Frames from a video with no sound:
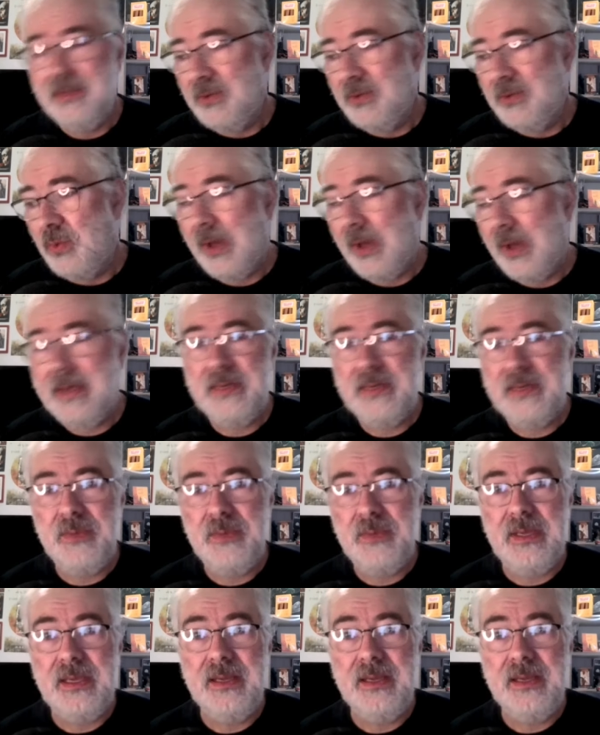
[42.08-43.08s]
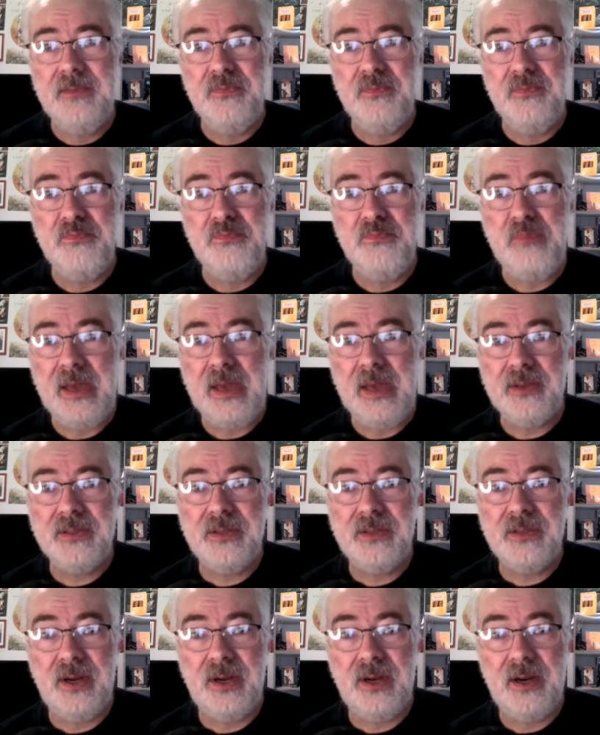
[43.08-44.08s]
wanting to be metal
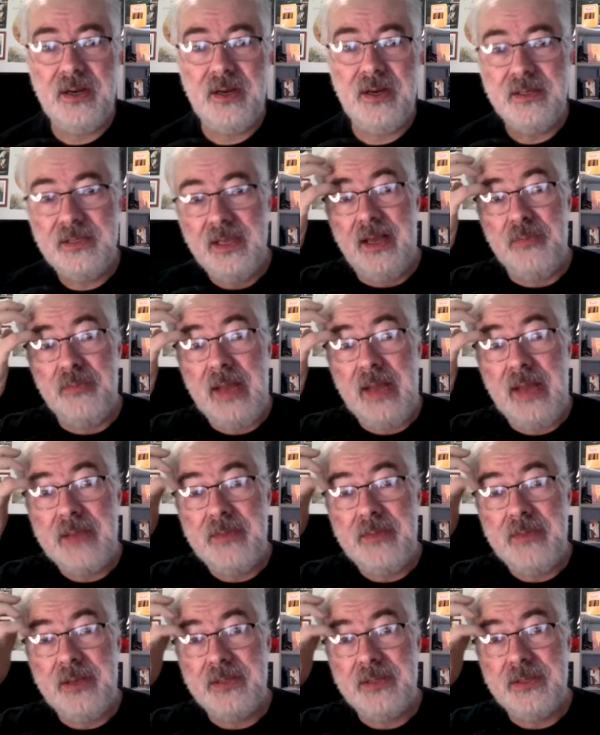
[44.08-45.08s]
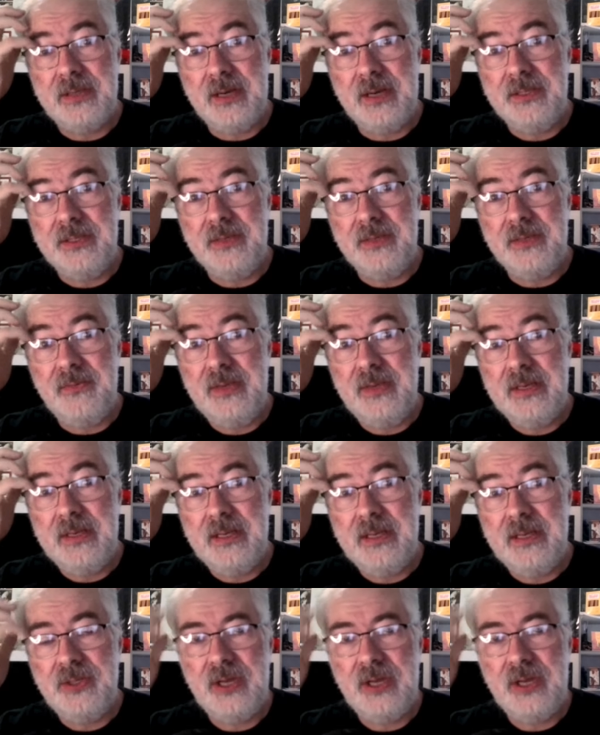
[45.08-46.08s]
stars, black metal stars in
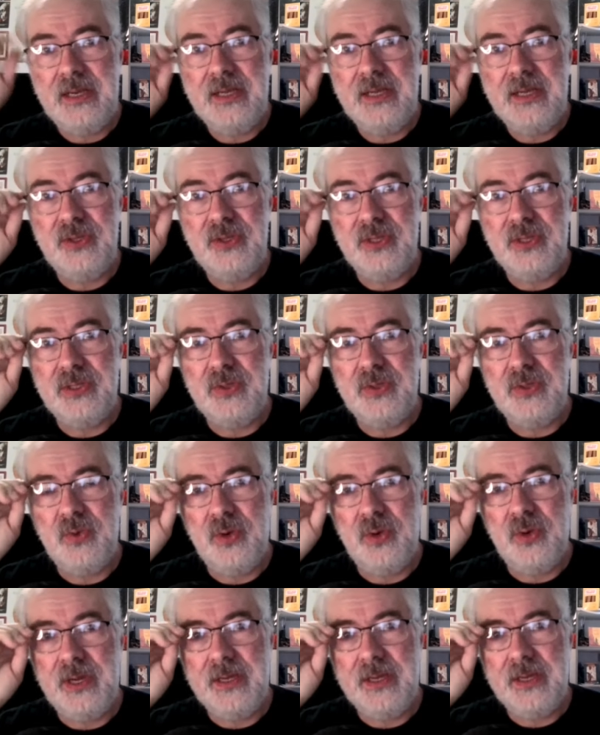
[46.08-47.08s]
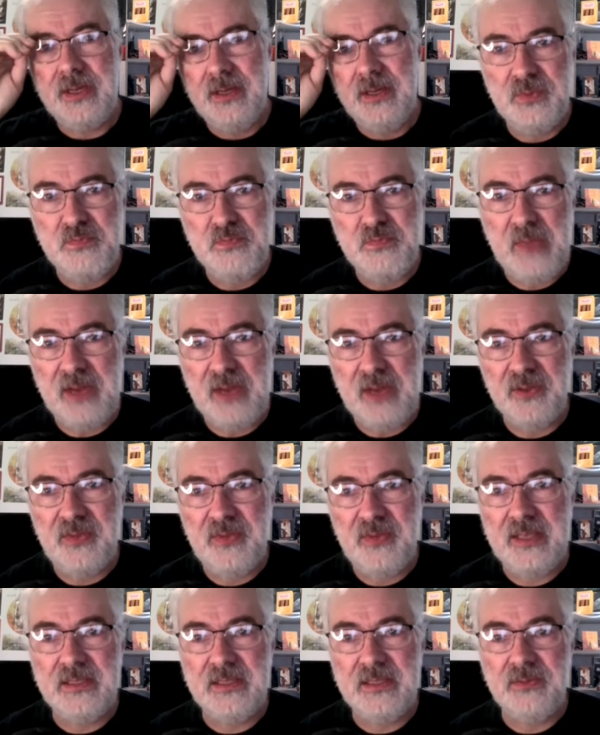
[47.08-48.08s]
Finland, trying to get to this Nordic metal
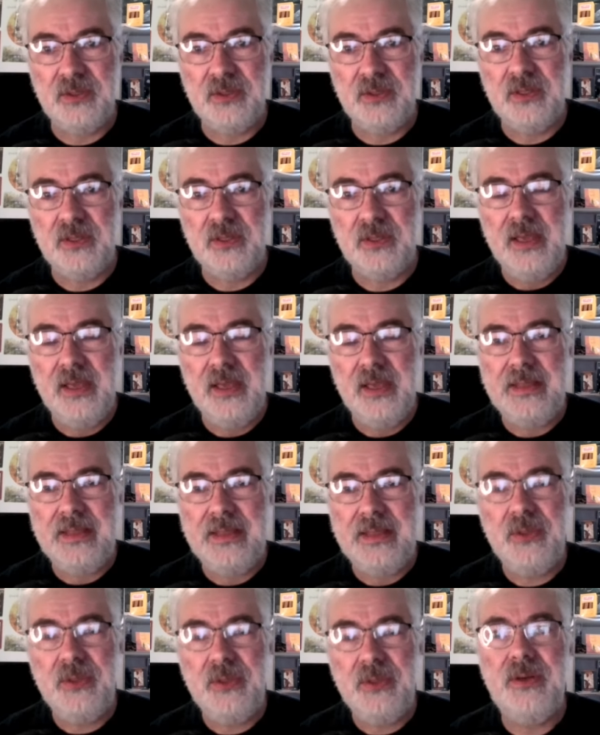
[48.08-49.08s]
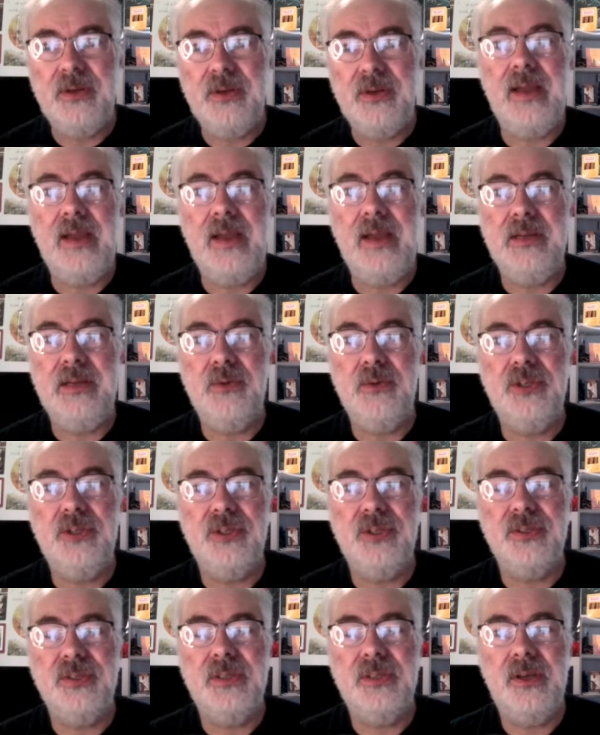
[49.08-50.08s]
festival. And they really don't even have any
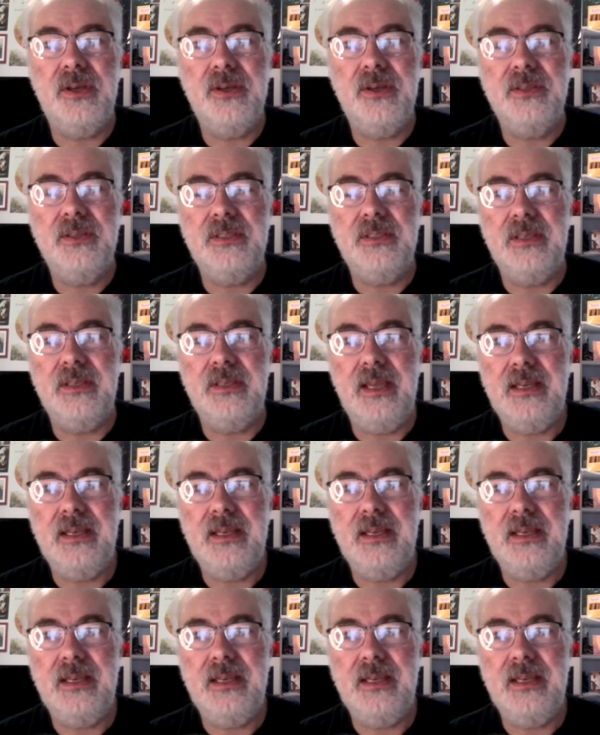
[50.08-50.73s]
original songs, and